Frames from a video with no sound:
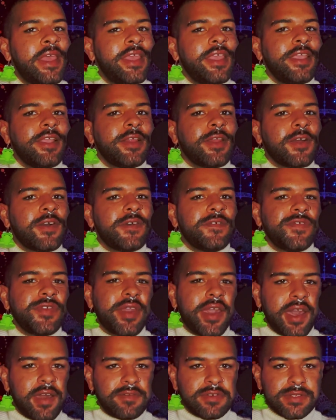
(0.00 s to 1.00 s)
You know, if
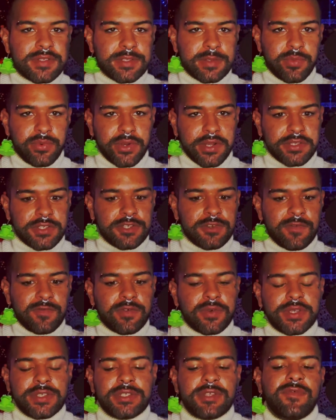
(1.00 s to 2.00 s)
you have to suppress your
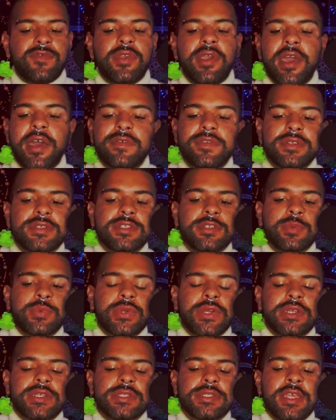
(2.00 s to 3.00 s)
voice, if you have to
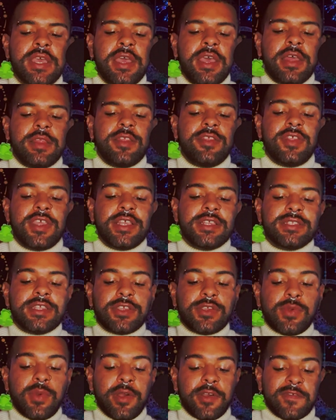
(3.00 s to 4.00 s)
suppress the things
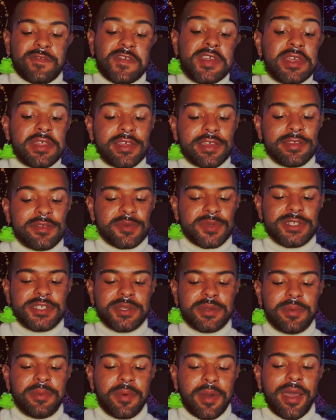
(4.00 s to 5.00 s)
that you are feeling, which
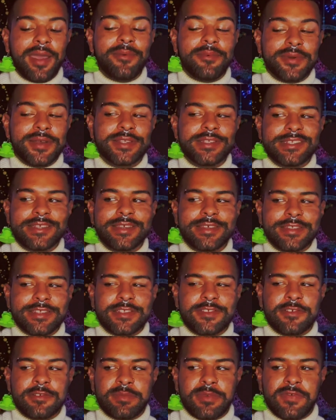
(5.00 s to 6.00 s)
uh, I, was saying
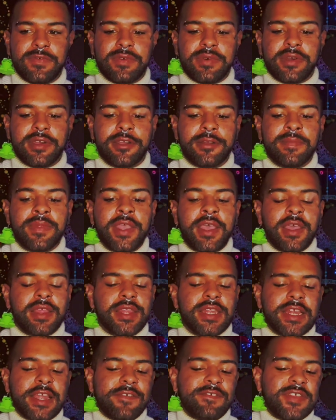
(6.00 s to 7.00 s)
this from before,
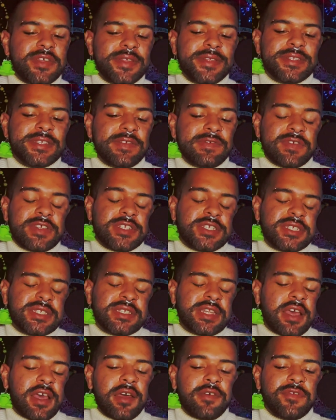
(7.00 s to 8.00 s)
then I feel as if it's
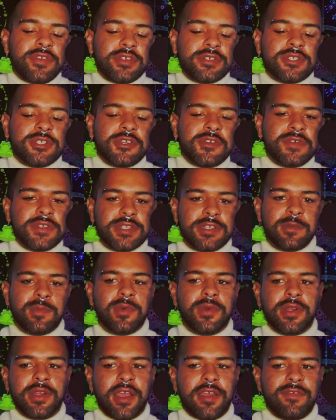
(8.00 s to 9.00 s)
just not of your service
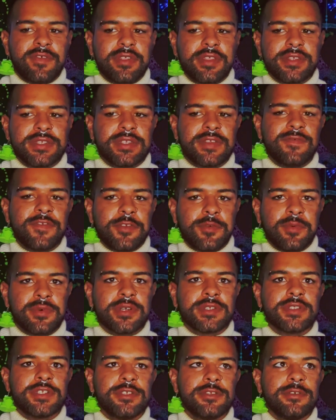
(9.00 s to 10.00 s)
anymore. I feel as if you
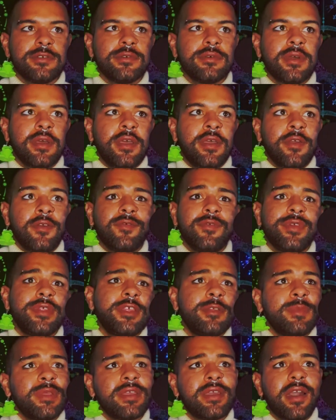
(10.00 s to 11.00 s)
want to
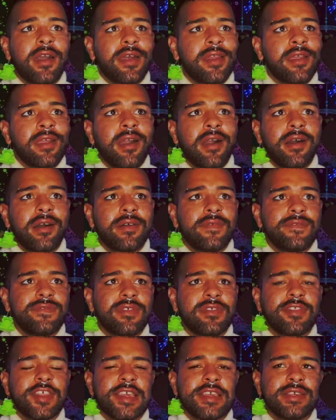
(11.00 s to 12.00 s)
really be cutting off
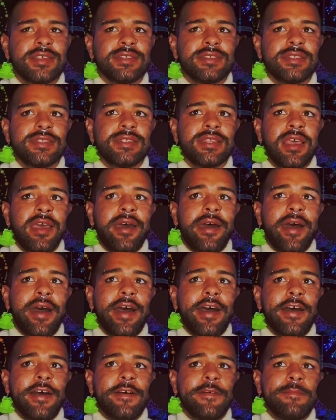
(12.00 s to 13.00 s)
the things
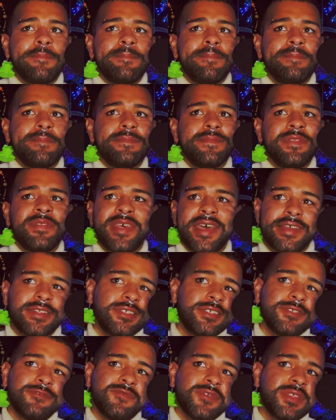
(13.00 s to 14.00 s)
um, that
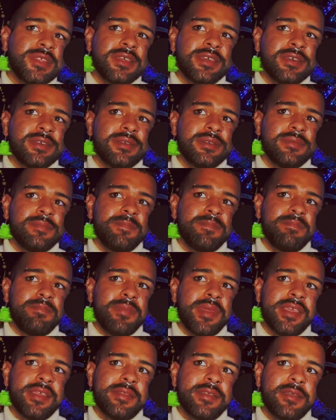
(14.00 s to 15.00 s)
just really
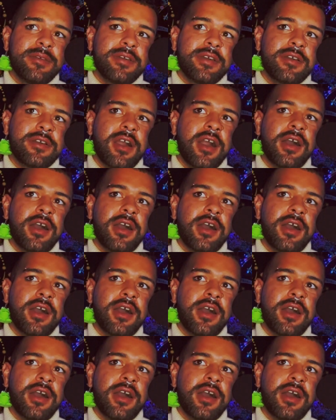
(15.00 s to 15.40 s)
may, uh,